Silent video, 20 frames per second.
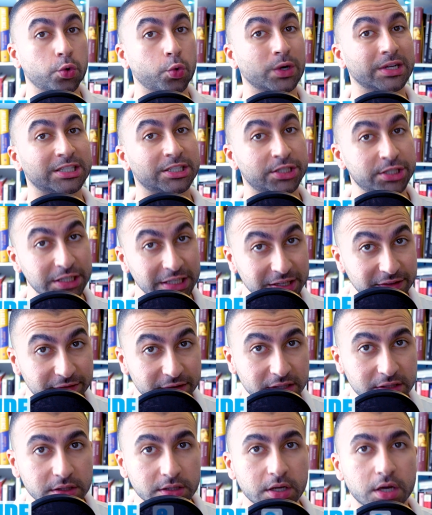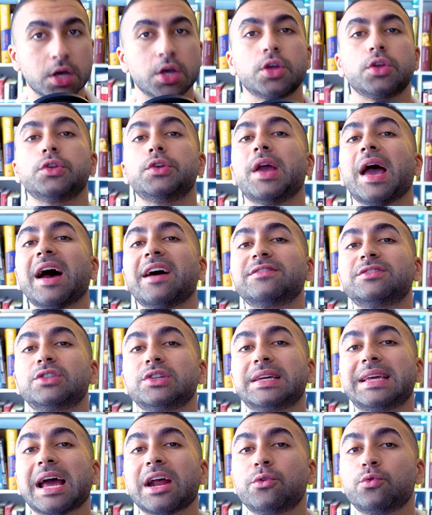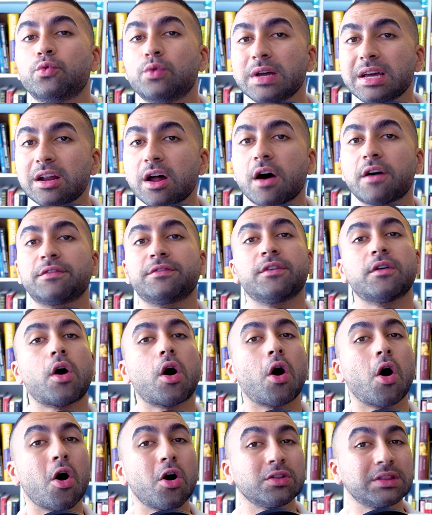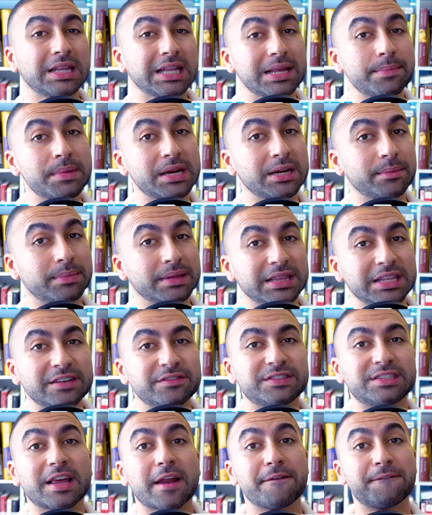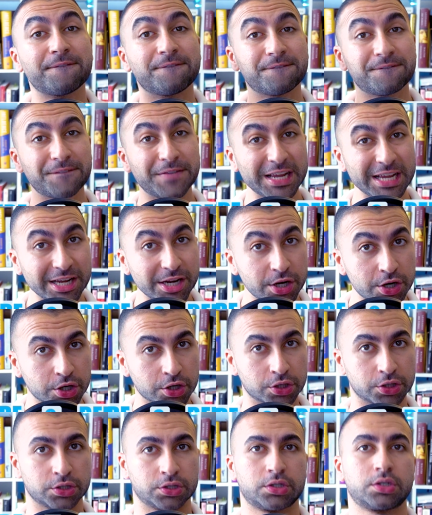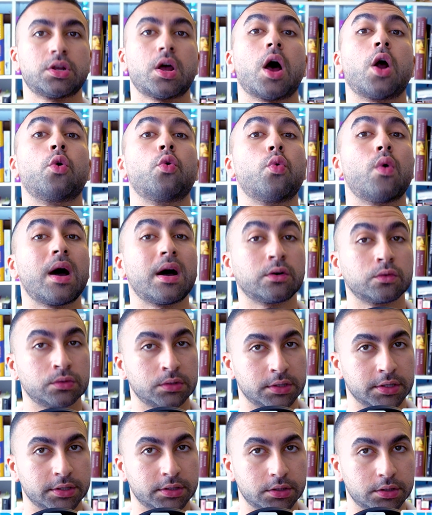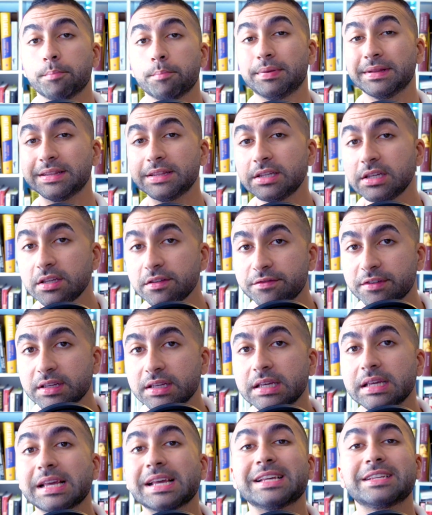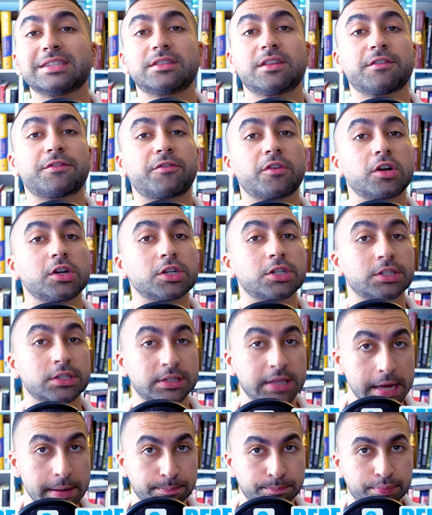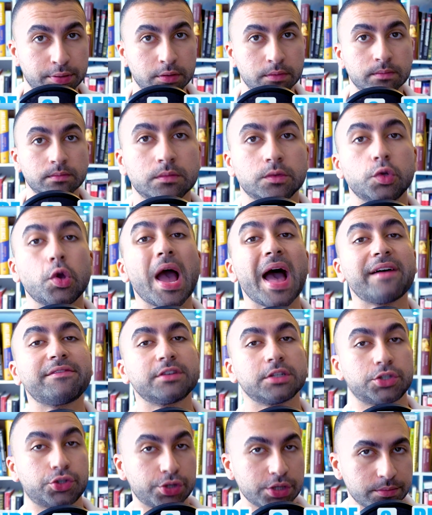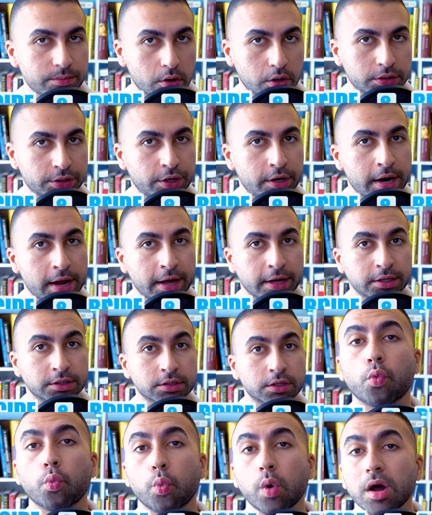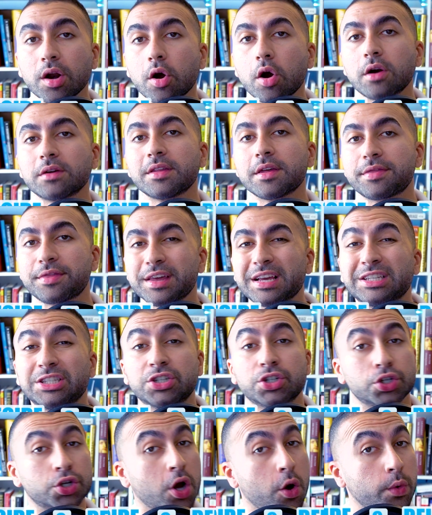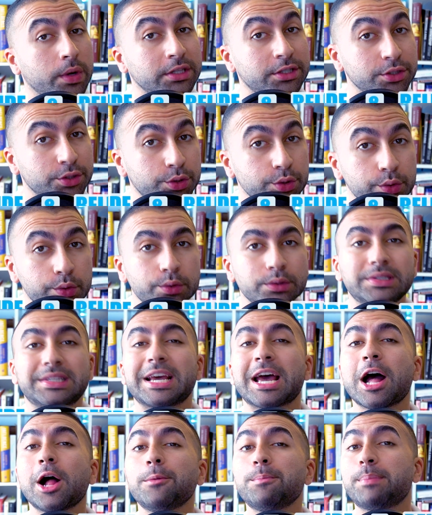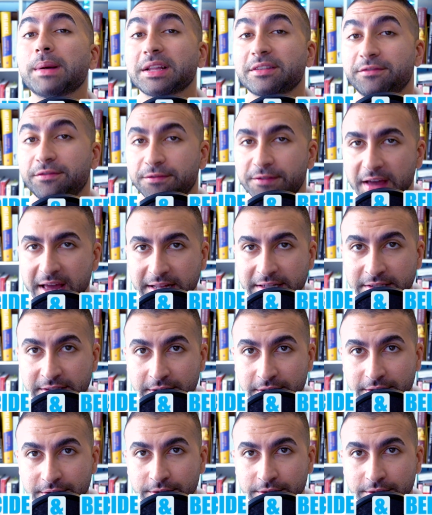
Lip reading: to achieve it, you have to get rid of all the limiting beliefs and fears around it. Believing is the first step. You have a dream on your hand. What are the things you're going to do to help advance it?